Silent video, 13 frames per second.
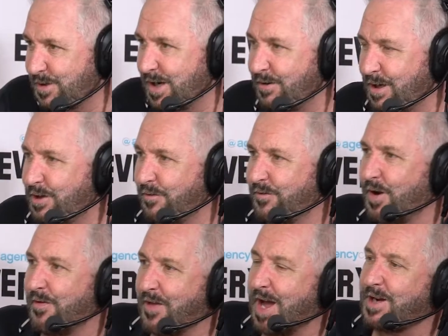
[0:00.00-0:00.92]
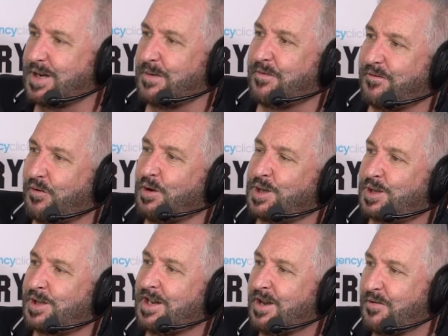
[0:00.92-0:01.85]
sound like you've got that type of
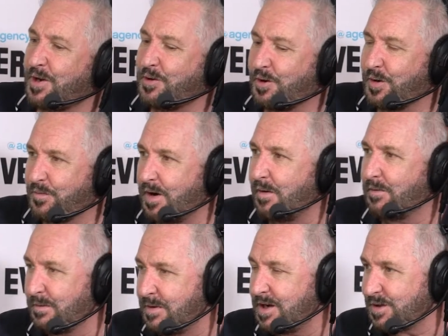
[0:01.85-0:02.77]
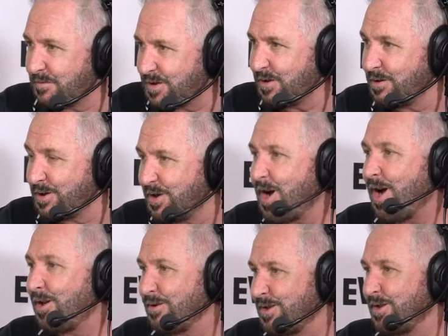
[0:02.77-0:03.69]
voice that you could probably make some serious
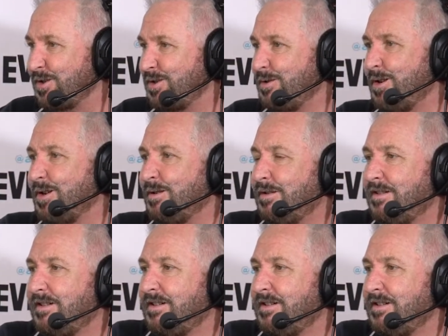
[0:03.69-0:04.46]
dollars in a studio.